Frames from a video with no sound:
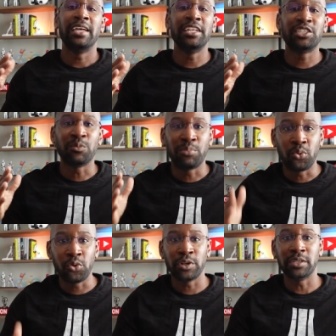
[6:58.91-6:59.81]
It's
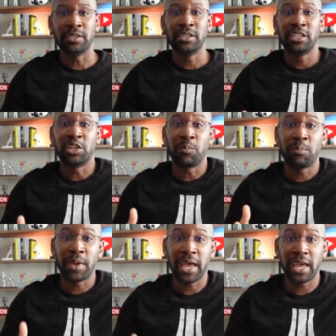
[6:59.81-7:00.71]
important to
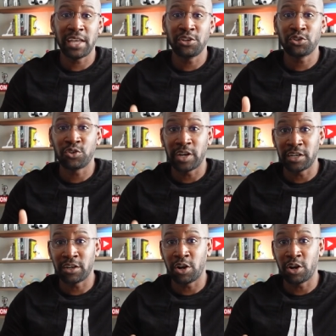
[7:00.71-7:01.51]
pay your credit